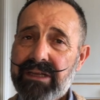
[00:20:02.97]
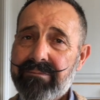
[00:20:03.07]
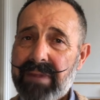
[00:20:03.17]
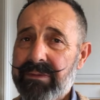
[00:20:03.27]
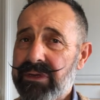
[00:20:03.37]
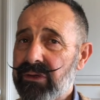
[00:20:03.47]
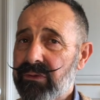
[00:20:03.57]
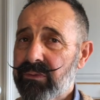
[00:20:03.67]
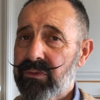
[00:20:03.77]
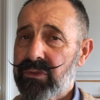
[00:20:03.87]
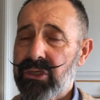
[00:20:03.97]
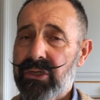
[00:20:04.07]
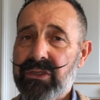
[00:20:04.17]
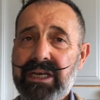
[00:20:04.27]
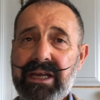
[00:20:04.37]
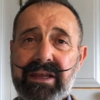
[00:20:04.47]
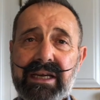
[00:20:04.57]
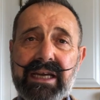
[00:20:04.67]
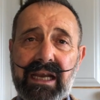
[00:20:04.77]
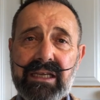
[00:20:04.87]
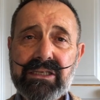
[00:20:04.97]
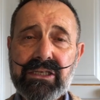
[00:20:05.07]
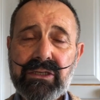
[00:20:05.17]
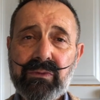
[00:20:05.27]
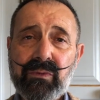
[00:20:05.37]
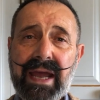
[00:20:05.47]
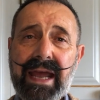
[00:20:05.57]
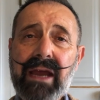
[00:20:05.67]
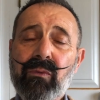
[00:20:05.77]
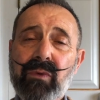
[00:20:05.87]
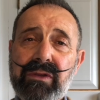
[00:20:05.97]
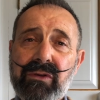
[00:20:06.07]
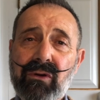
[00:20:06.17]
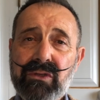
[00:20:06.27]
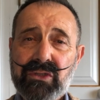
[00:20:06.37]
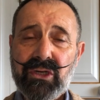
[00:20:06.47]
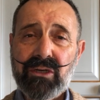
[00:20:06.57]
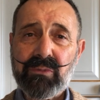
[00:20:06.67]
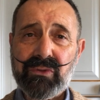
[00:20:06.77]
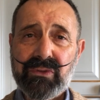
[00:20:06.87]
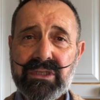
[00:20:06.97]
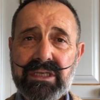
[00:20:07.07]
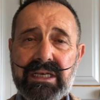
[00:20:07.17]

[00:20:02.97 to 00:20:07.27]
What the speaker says: maybe you choose another colour to wear with your ensembles.